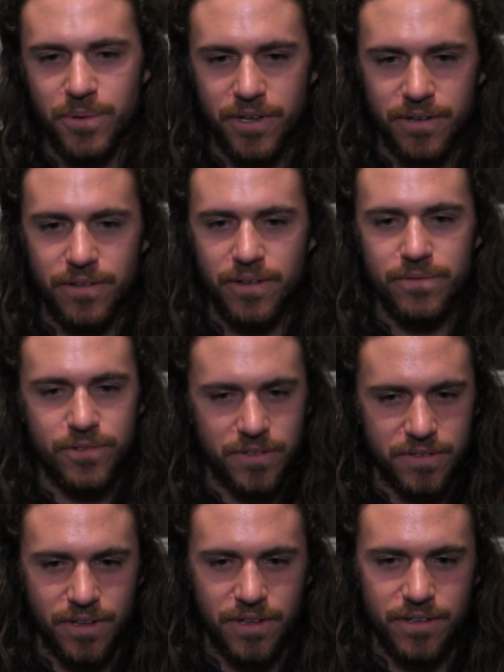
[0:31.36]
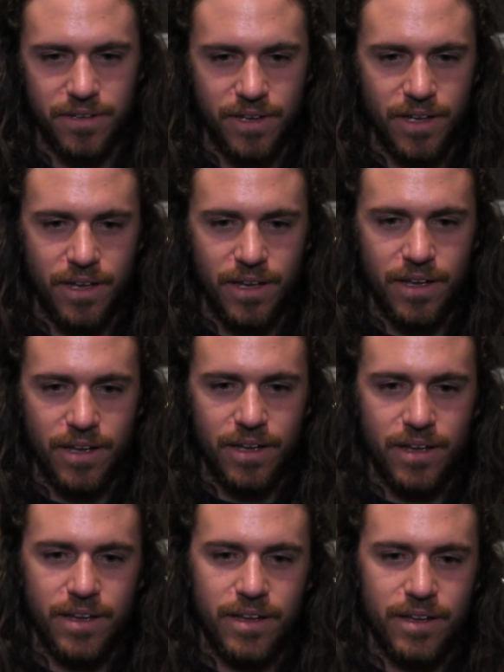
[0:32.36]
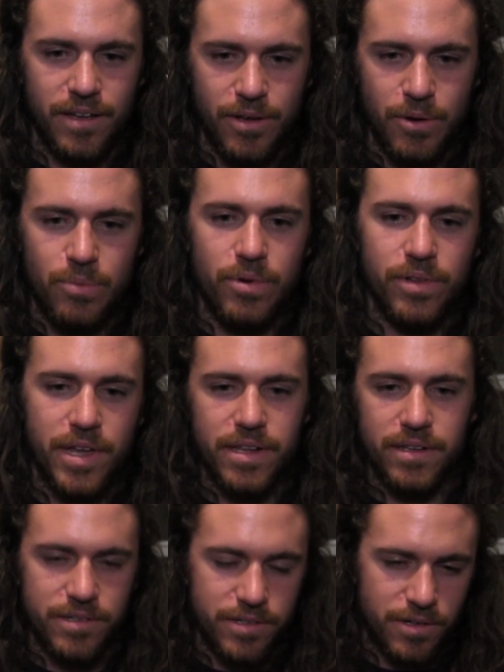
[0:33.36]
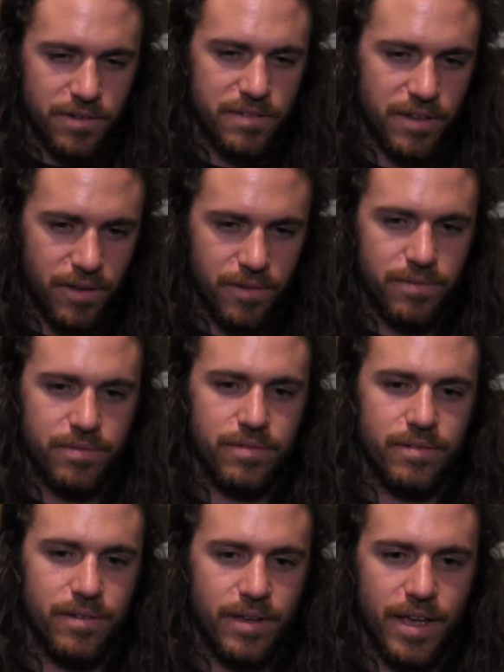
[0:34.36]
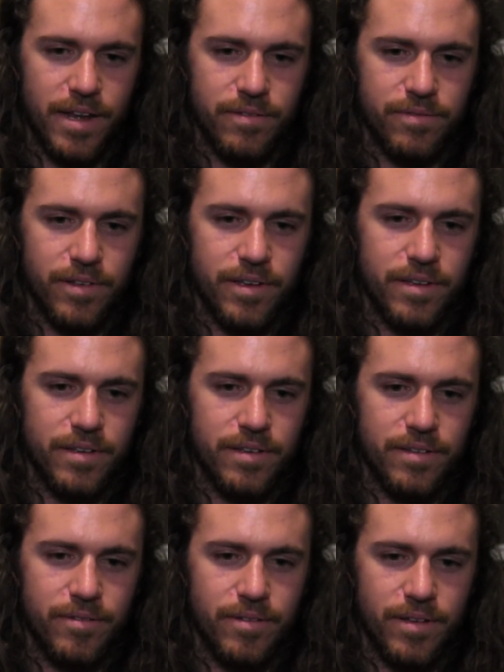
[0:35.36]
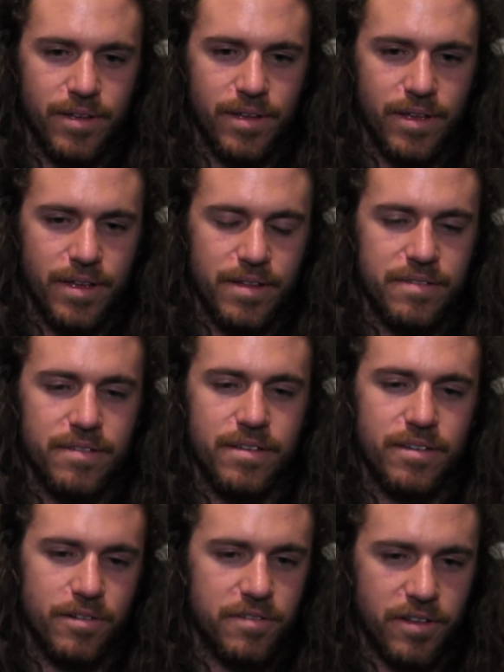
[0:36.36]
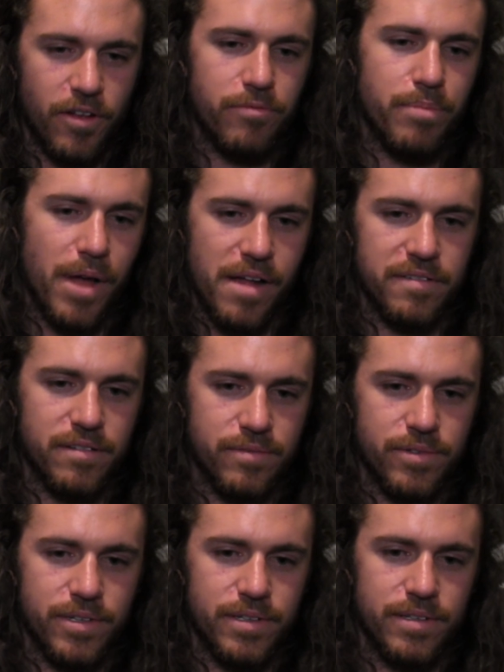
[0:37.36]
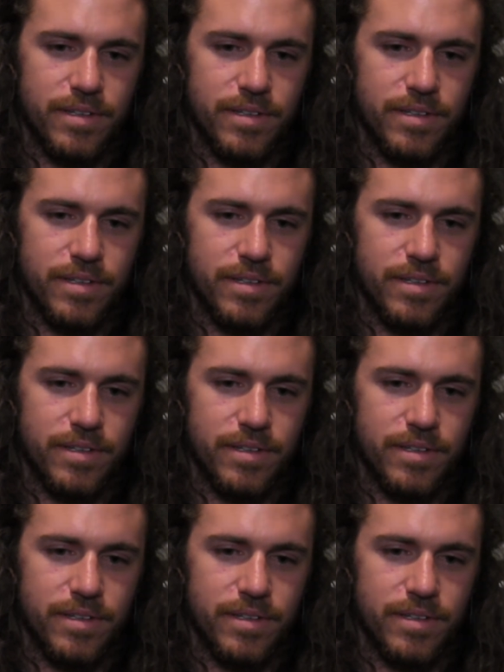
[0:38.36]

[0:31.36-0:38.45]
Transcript: way of, of just like relating to yourself and of like seeing yourself positively.